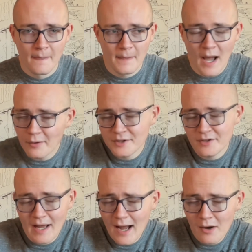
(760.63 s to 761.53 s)

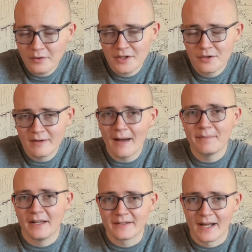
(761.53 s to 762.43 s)
How could you not
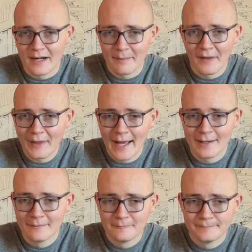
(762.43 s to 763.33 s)
be excited about that?